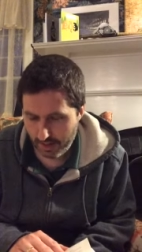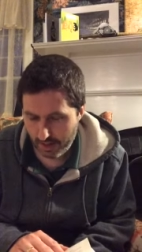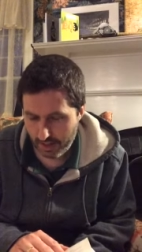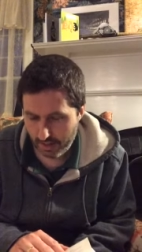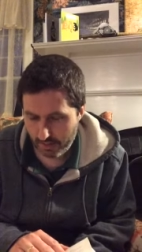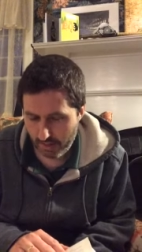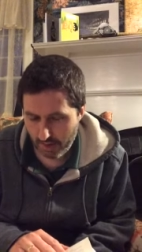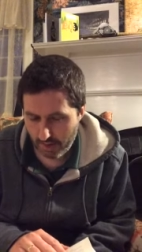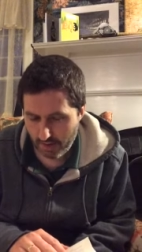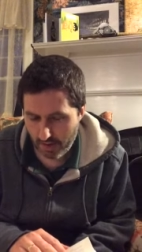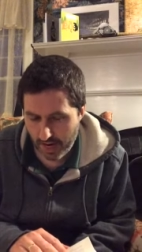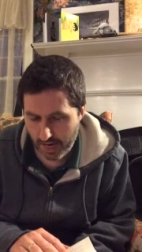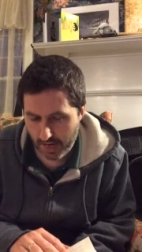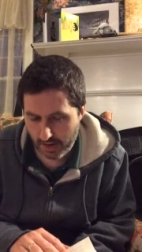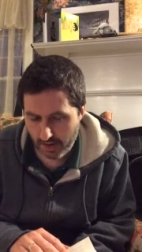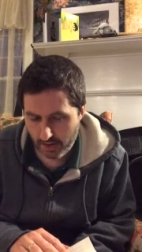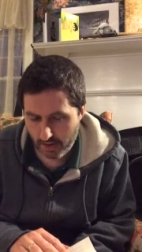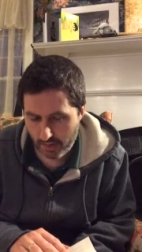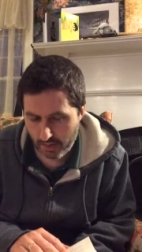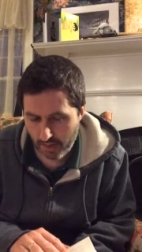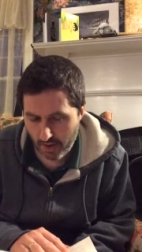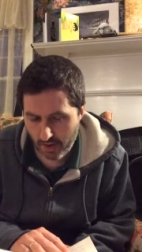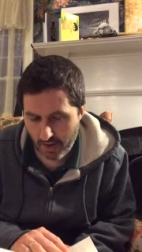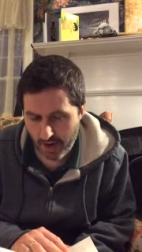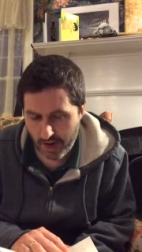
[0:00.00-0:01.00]
Am I right or
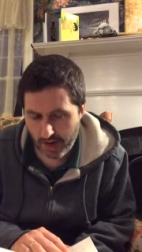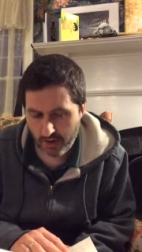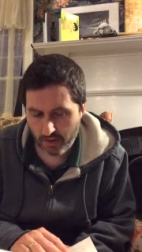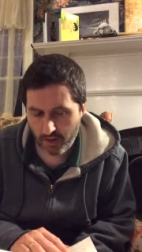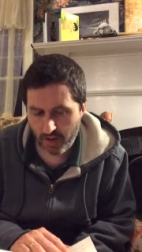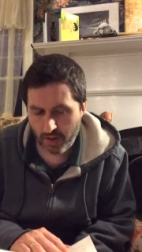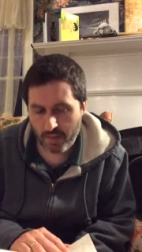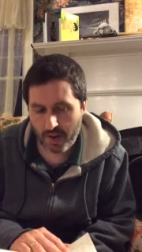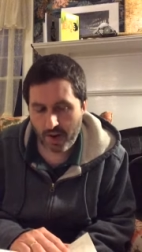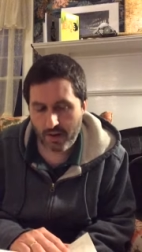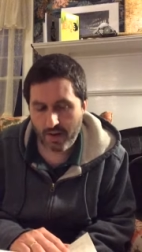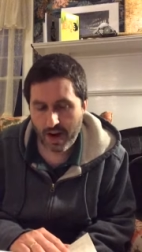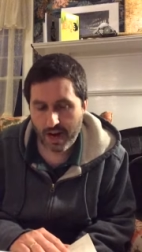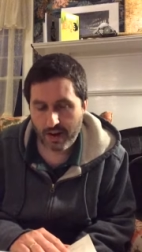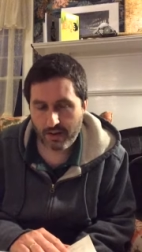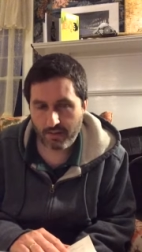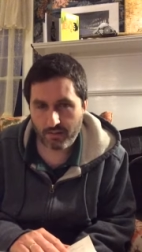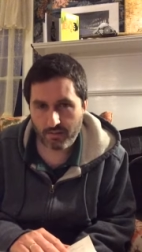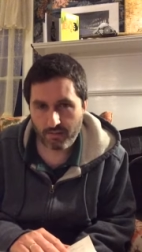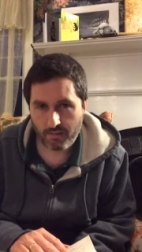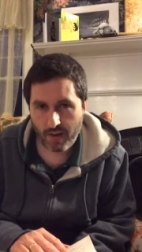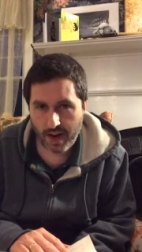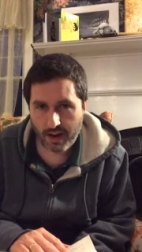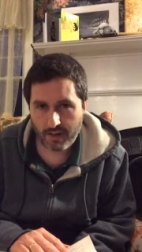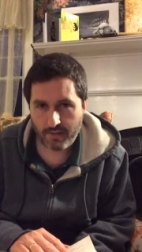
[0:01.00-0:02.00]
am I right or am I right?
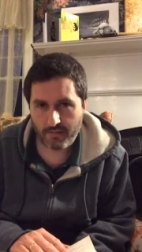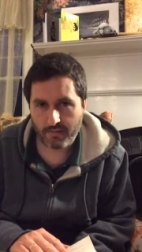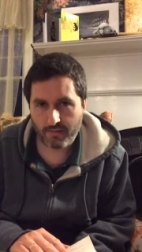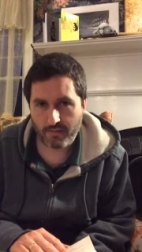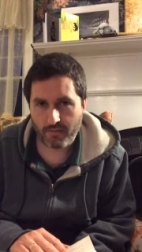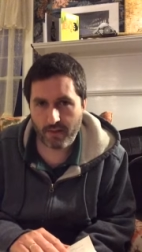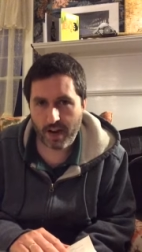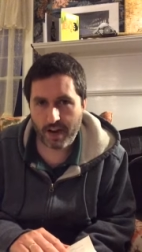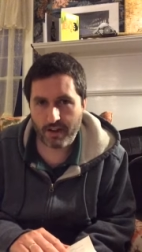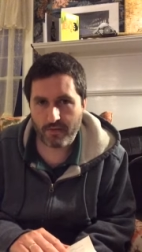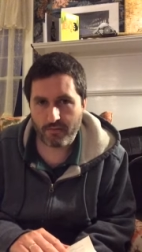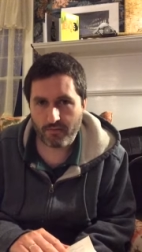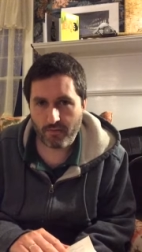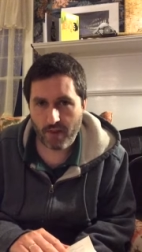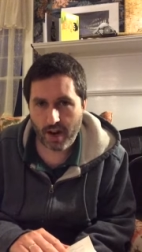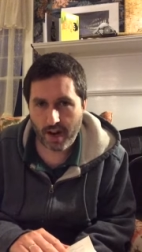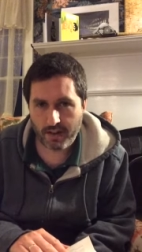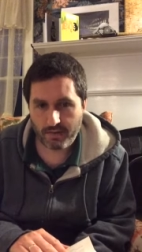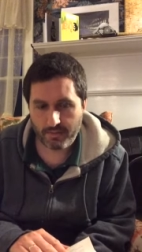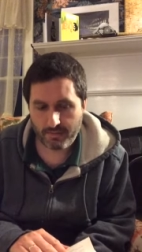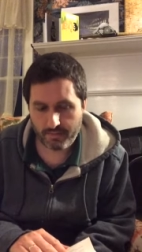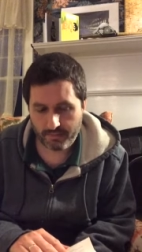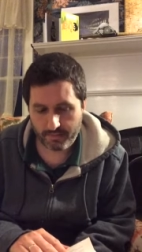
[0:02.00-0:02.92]
Right, right, right.